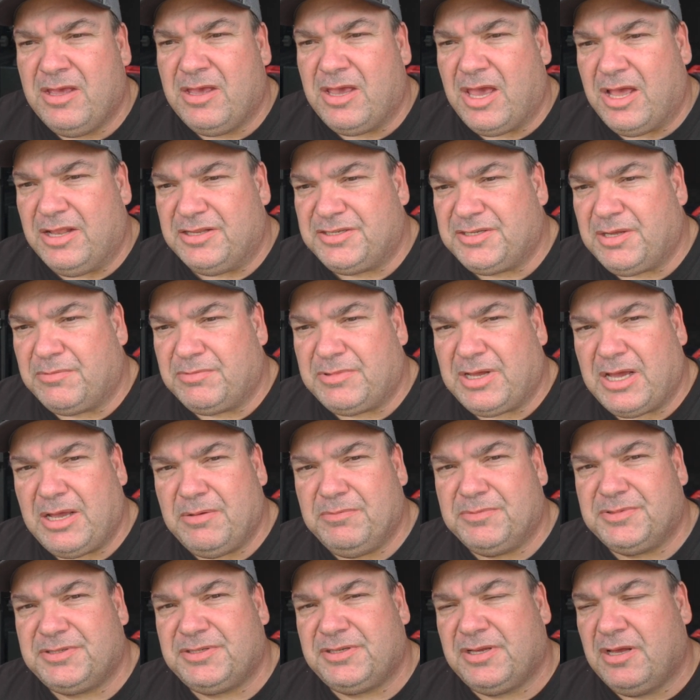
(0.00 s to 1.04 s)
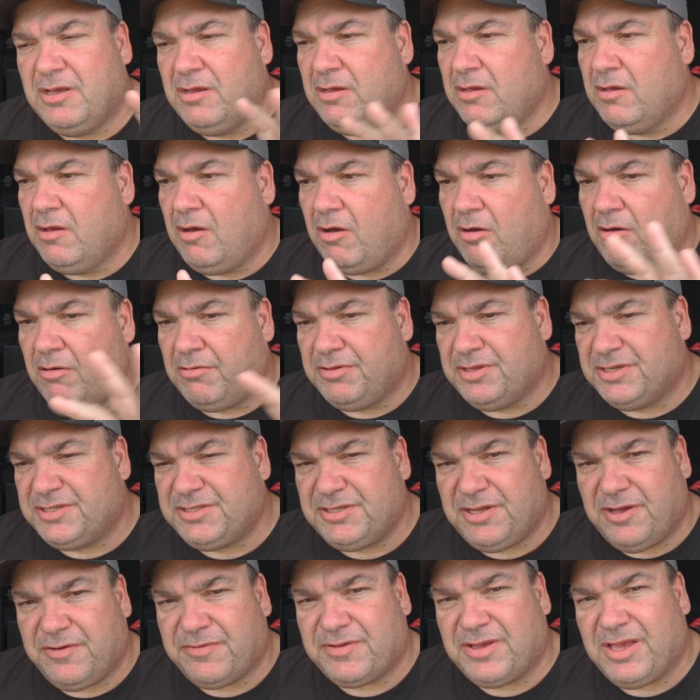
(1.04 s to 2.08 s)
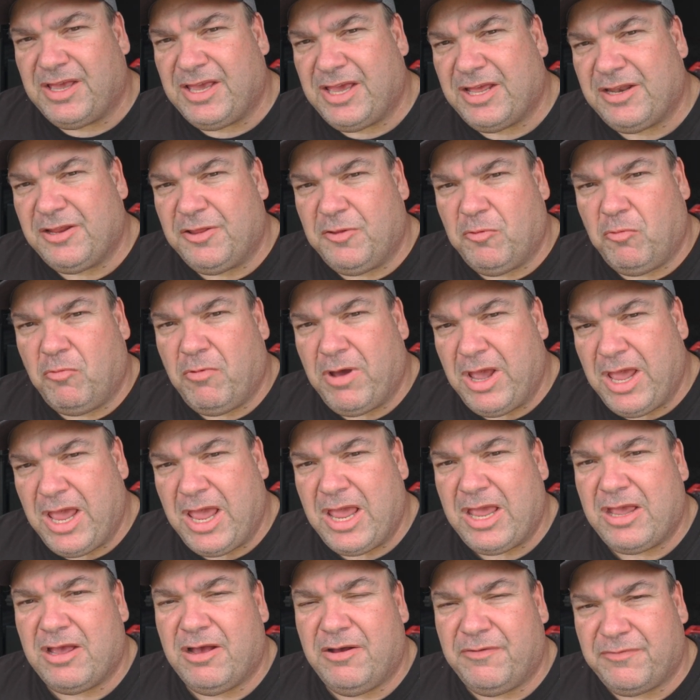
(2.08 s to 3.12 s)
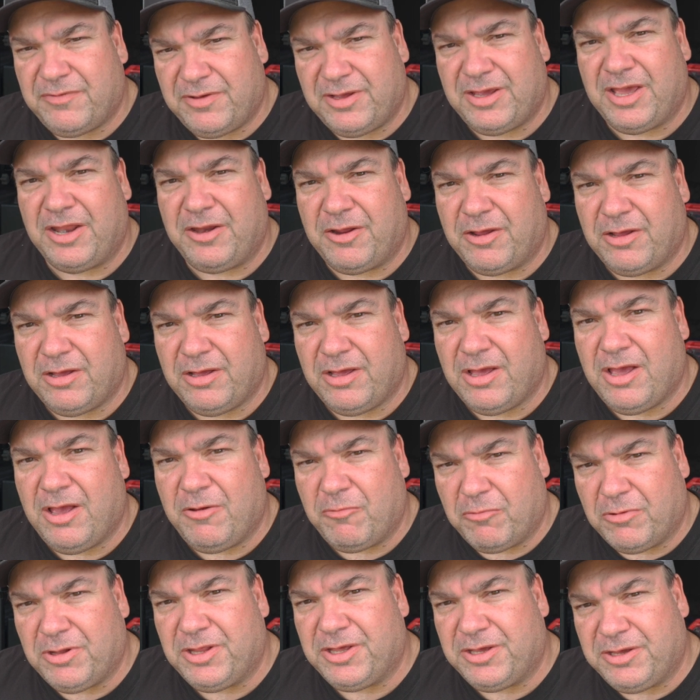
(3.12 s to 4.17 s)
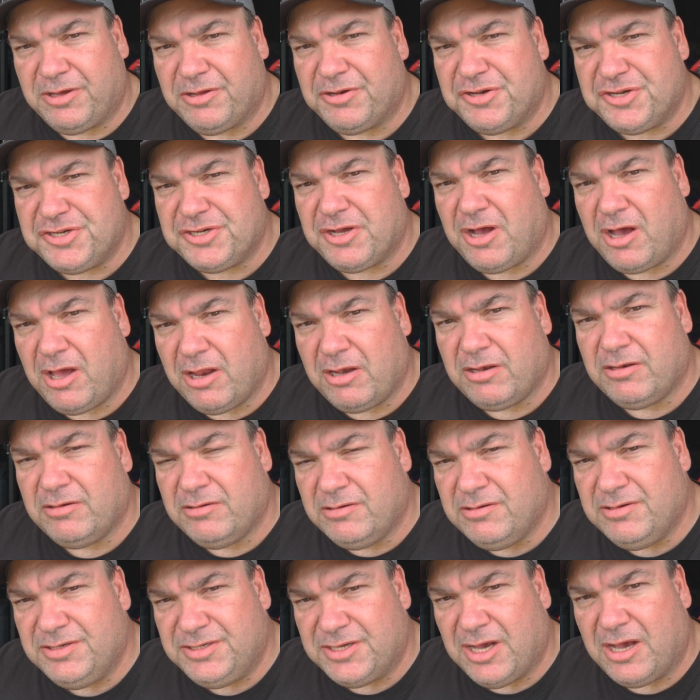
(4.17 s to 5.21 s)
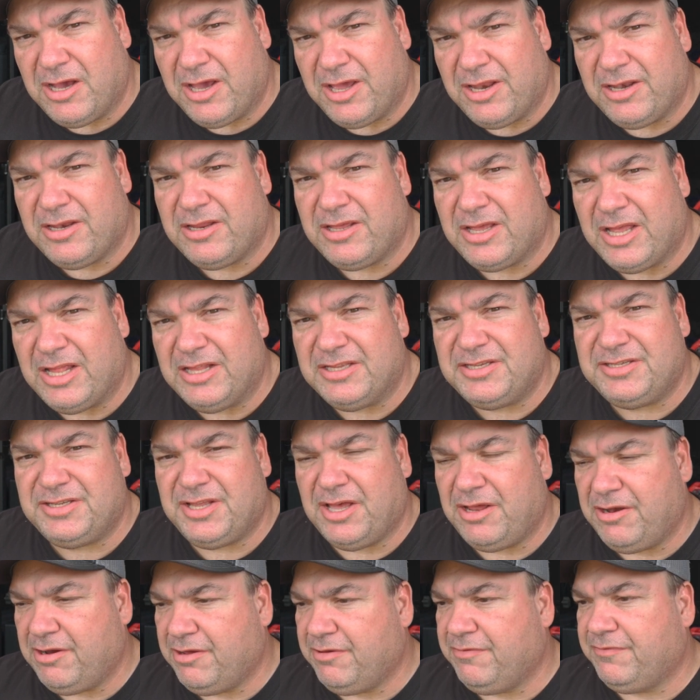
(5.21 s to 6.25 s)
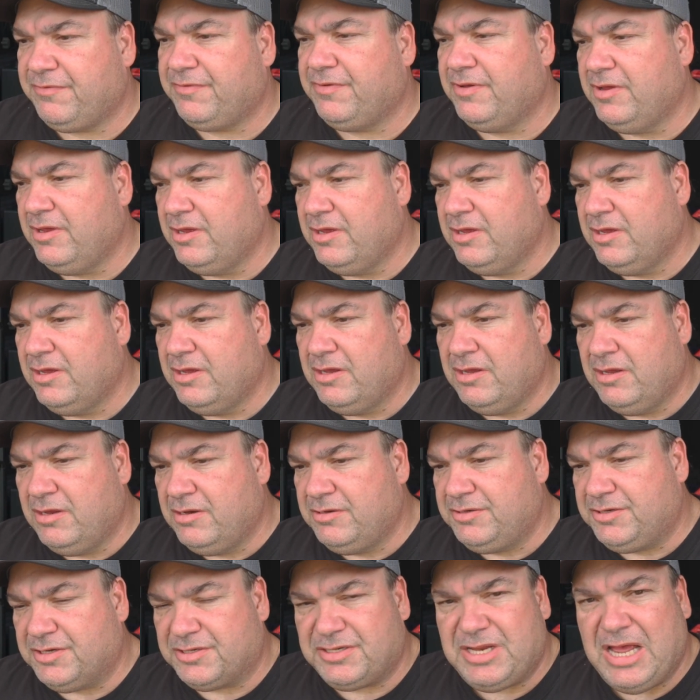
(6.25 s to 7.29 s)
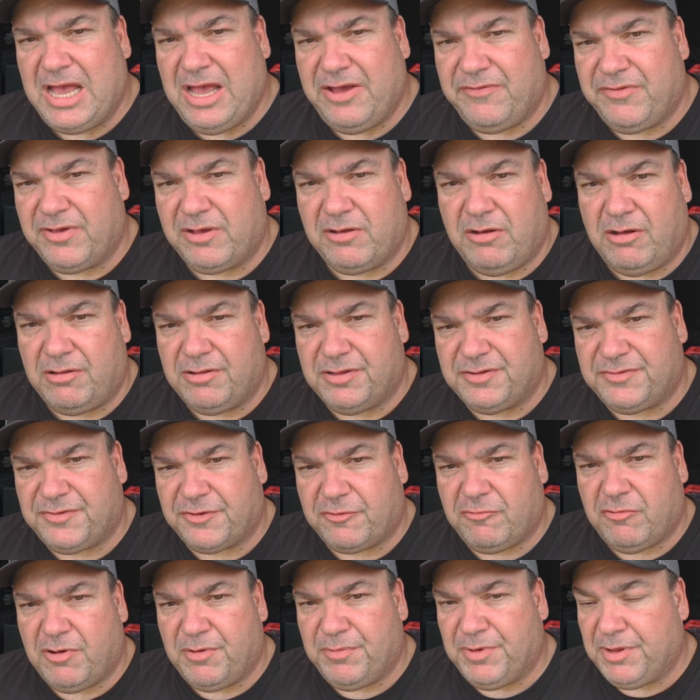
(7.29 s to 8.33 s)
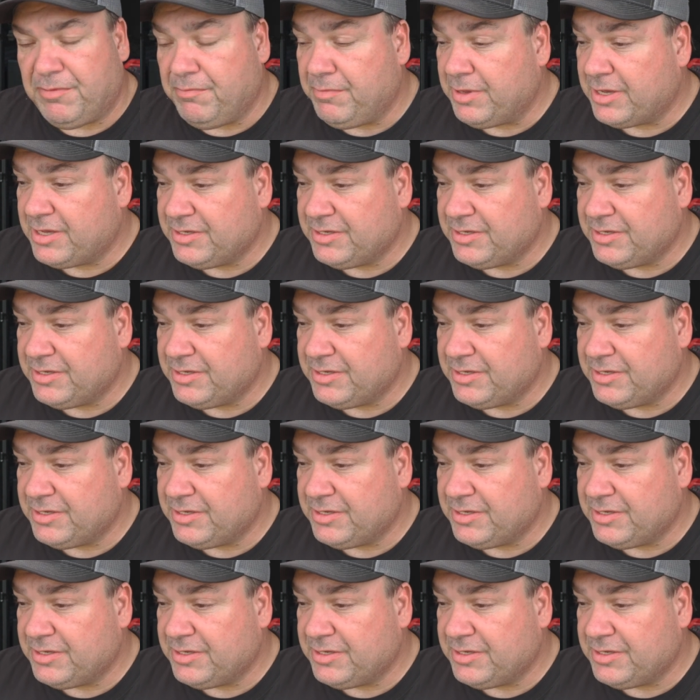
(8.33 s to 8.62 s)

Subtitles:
And sometimes all this stuff can get in the way of getting a really good shot done instead of just having all this equipment.